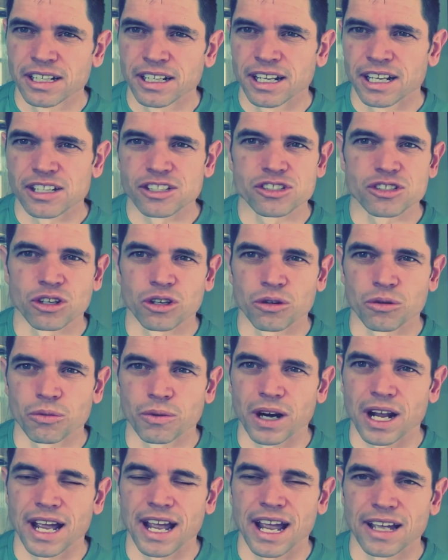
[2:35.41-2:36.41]
And so when
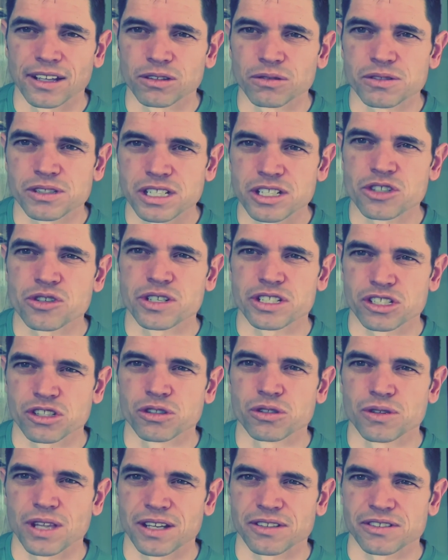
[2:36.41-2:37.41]
I had those injuries in
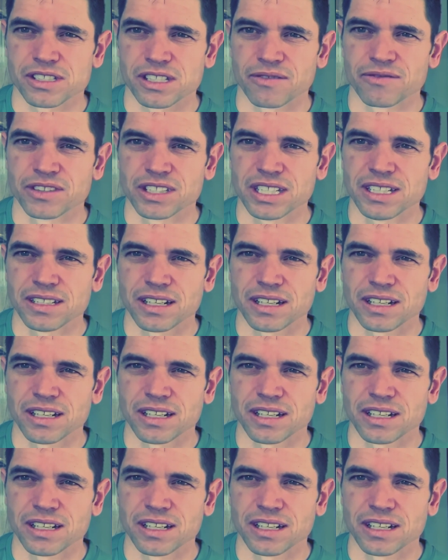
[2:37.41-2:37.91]
2017,